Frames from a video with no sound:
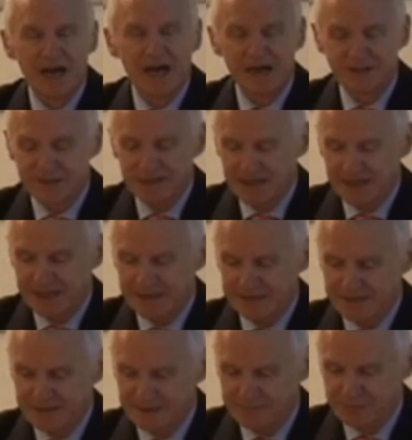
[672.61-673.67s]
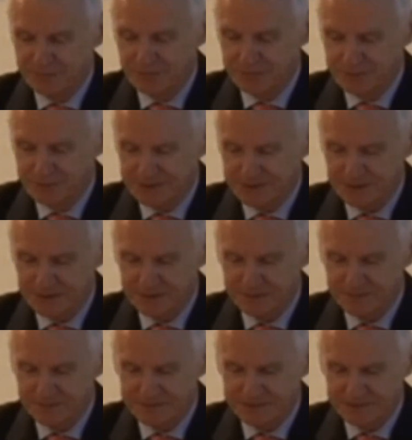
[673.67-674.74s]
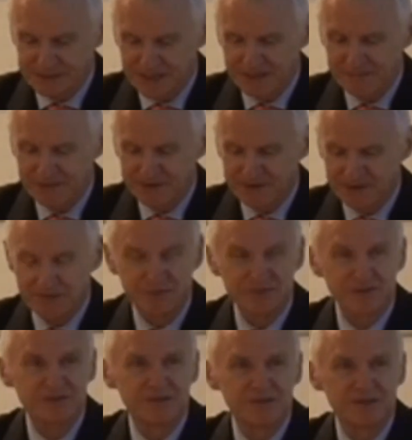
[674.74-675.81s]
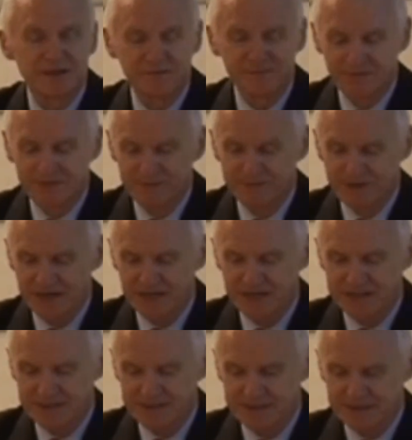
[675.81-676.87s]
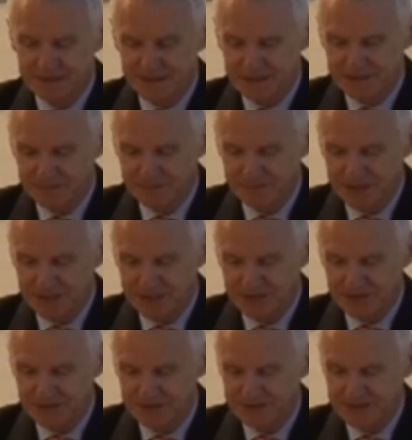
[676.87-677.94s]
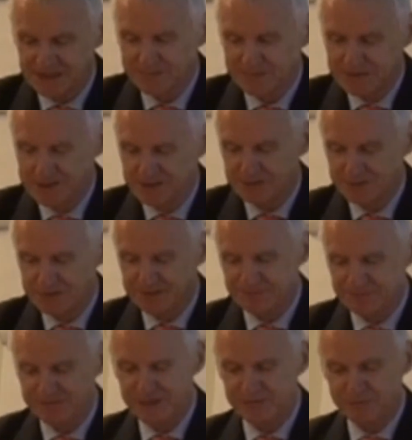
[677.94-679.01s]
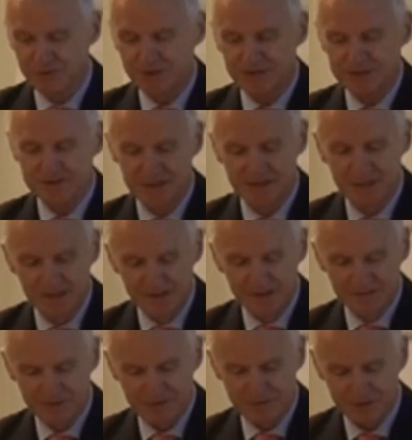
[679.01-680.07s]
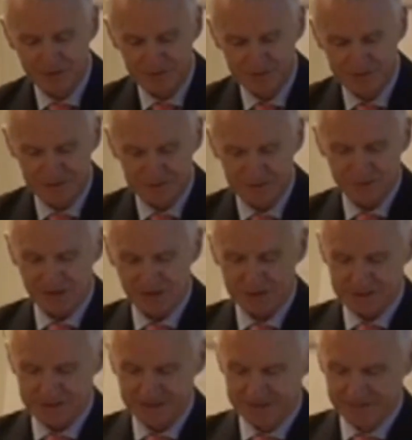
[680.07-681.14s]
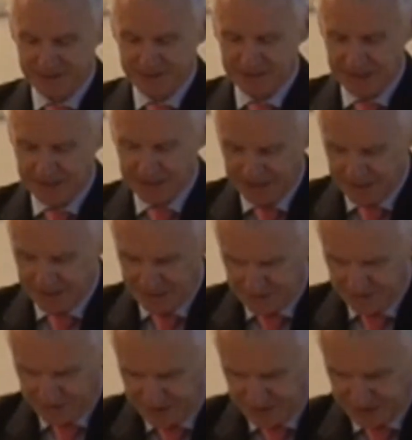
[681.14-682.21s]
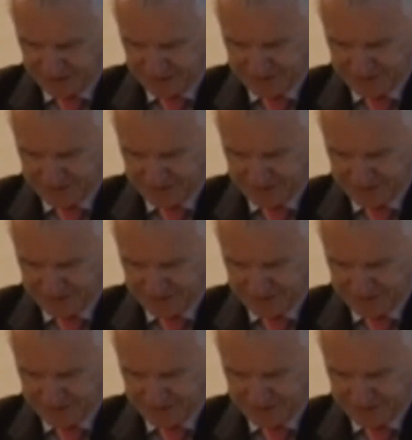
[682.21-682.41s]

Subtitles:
underline the importance of timely adoption of revised data protection and cybersecurity frameworks for growth and trust. The